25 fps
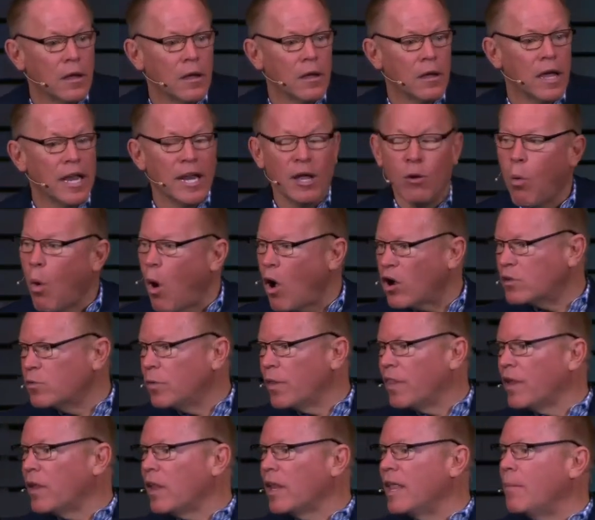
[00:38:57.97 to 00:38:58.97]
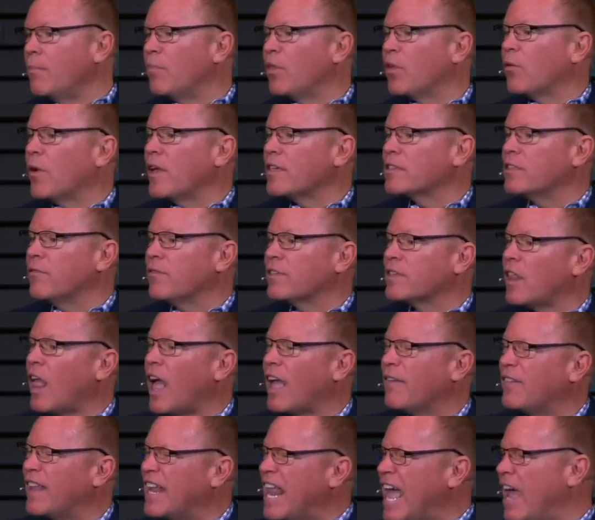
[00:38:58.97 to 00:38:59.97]
And he walked with a limp the rest of his
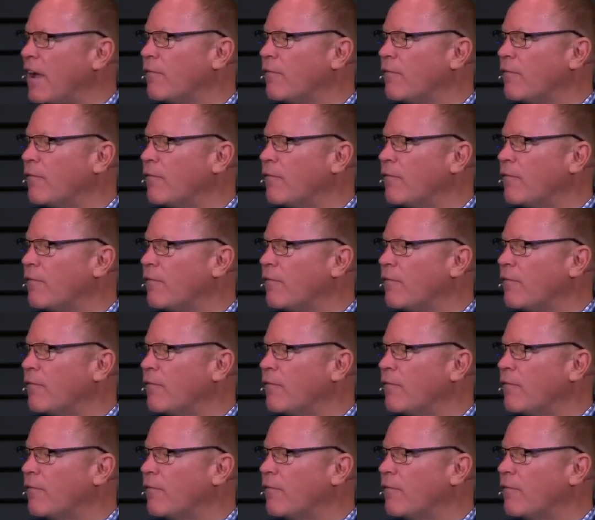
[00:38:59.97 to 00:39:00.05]
life. And